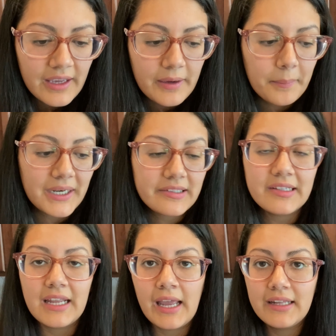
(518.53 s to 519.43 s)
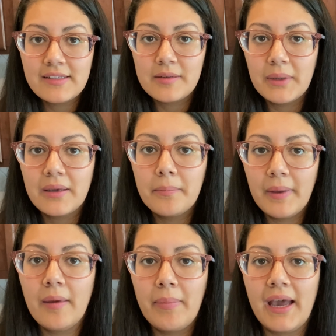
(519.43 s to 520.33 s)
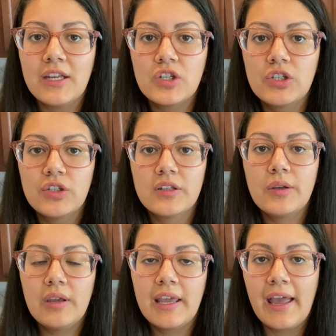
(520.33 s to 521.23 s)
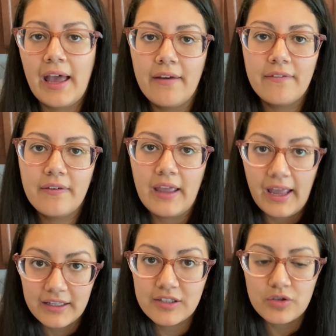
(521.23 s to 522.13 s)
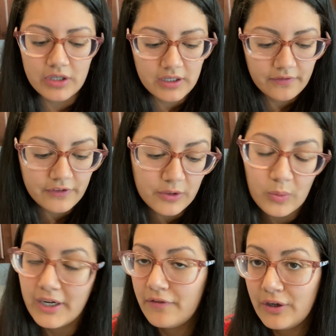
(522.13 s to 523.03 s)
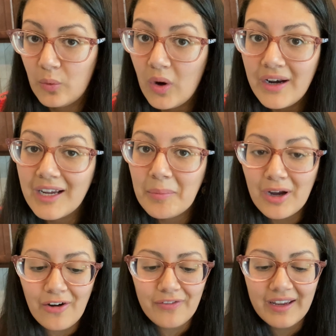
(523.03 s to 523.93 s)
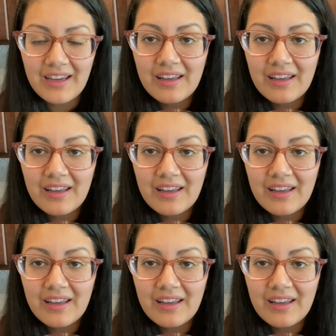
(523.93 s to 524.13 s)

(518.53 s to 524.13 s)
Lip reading: But it's nice to make a big batch just so you can have extra for whenever you want a cup of coffee.